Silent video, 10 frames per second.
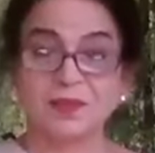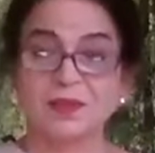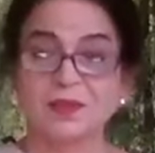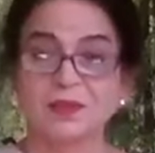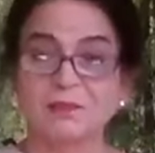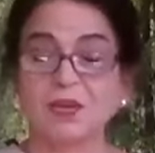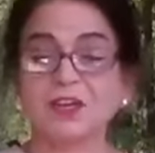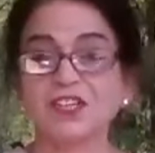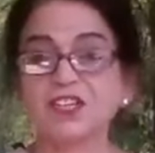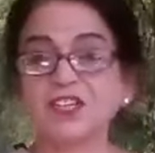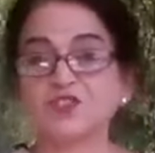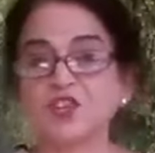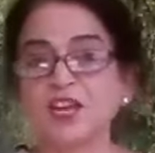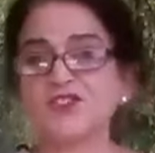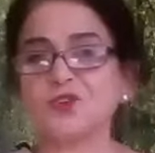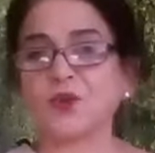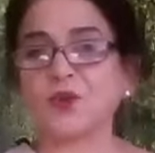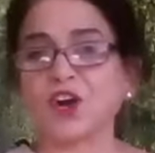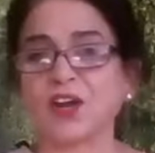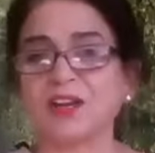because there's exchange going
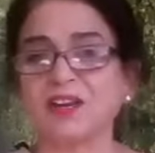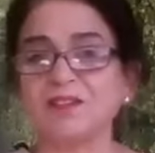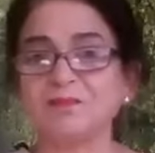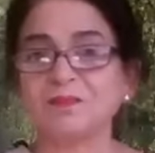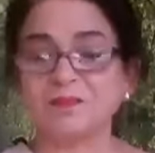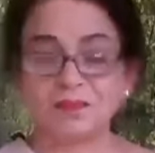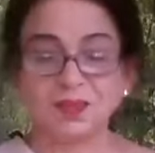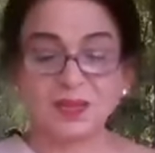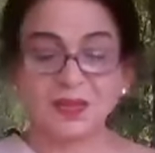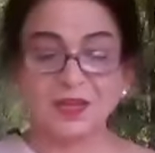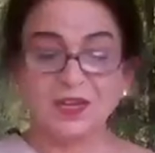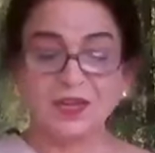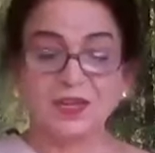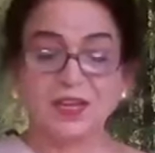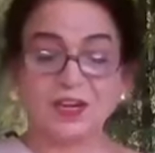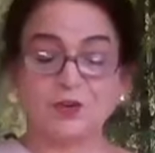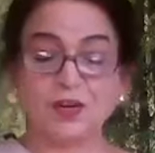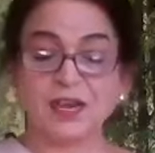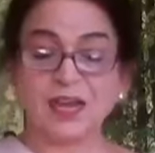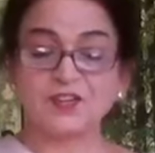on. And
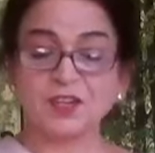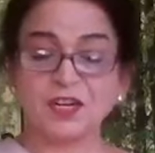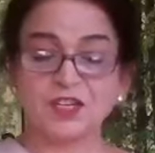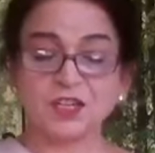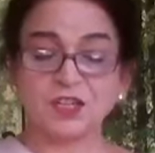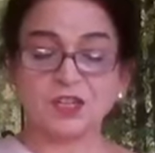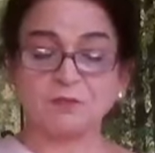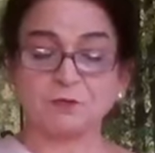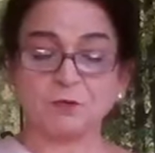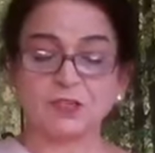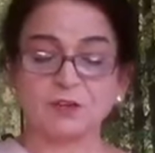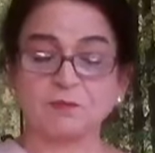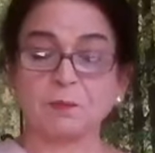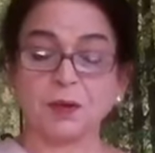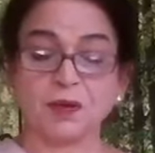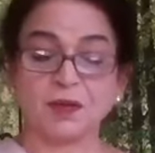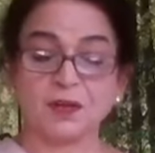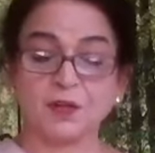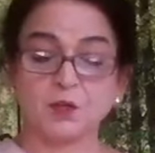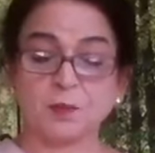during exhalation, the force of
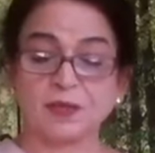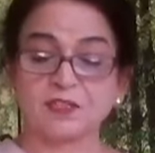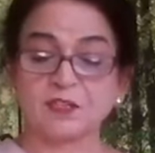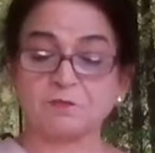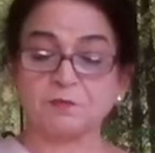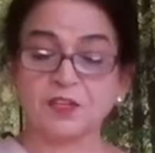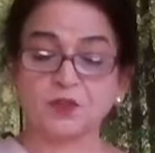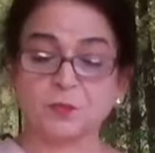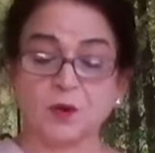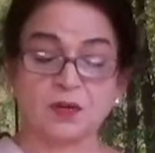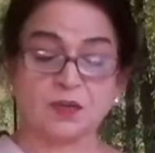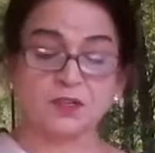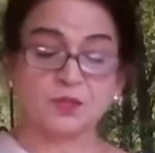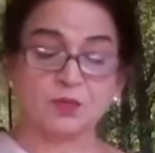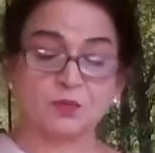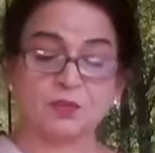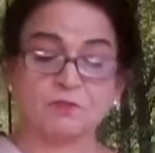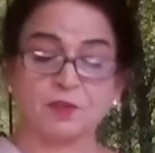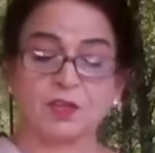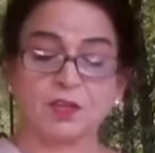apan expels the waste products through
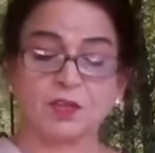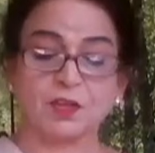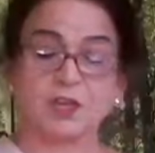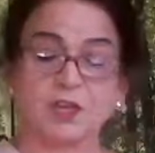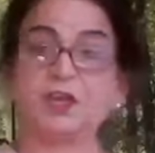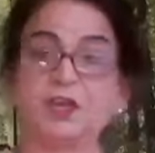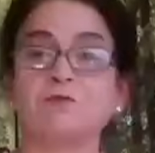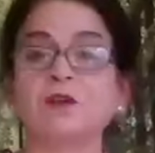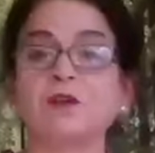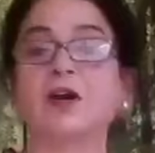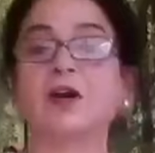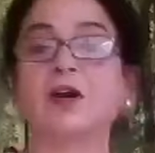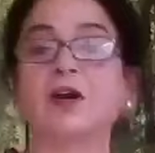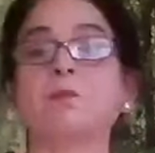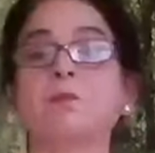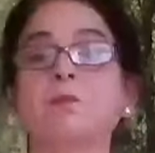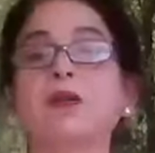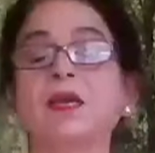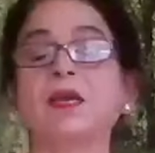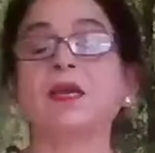the vehicle of carbon
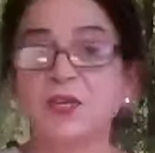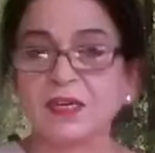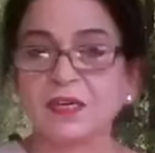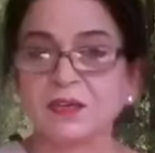dioxide.